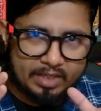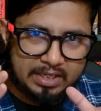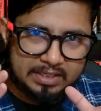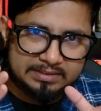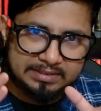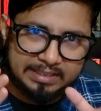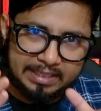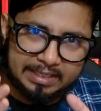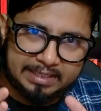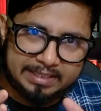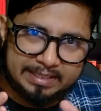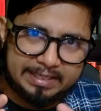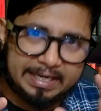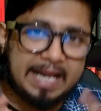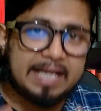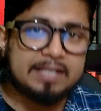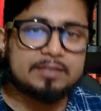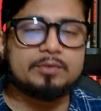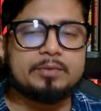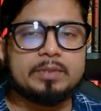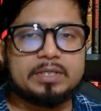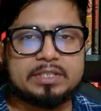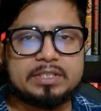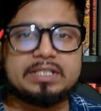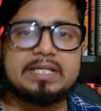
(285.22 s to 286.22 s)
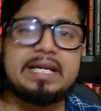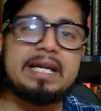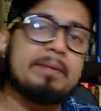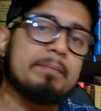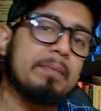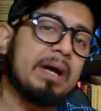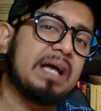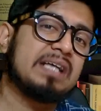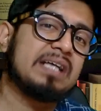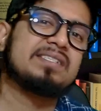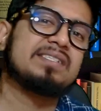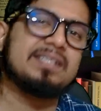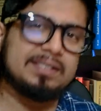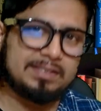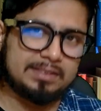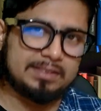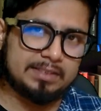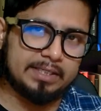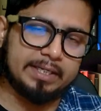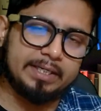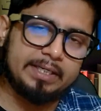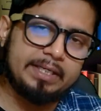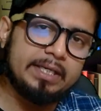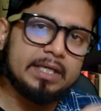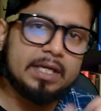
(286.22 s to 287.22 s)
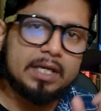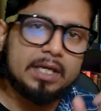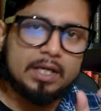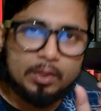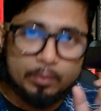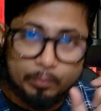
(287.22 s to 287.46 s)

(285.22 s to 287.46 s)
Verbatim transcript: the graduation and master's study